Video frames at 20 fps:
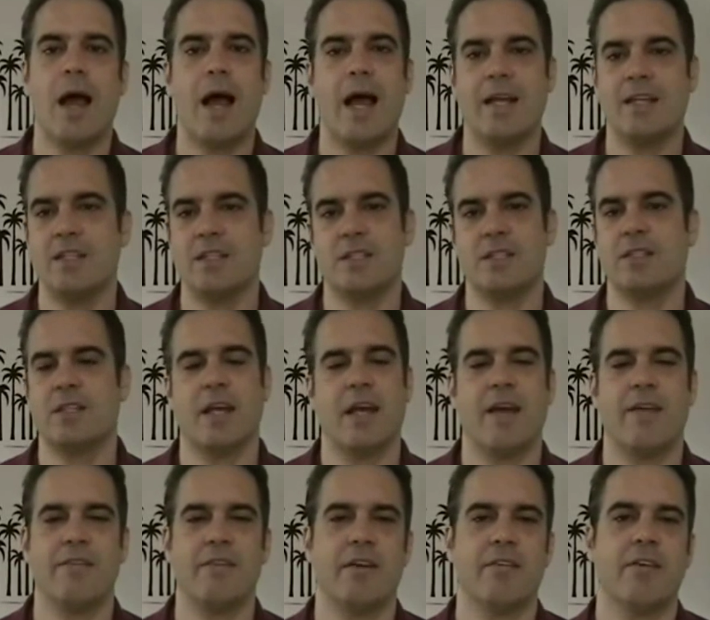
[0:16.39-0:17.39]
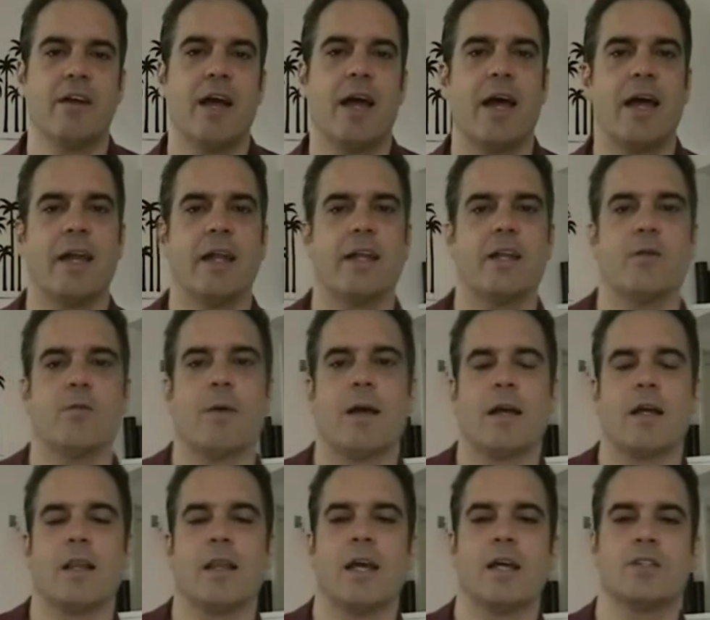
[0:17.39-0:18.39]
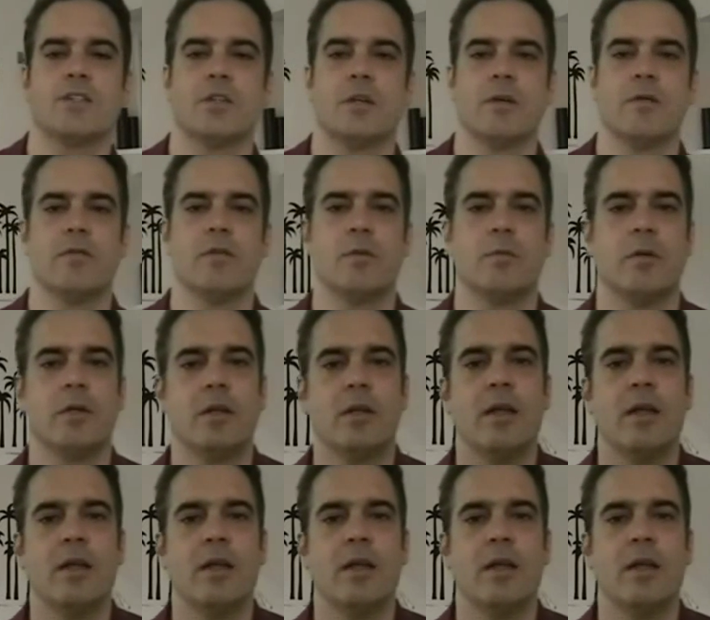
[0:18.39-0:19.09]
I just have never had any recollection of them.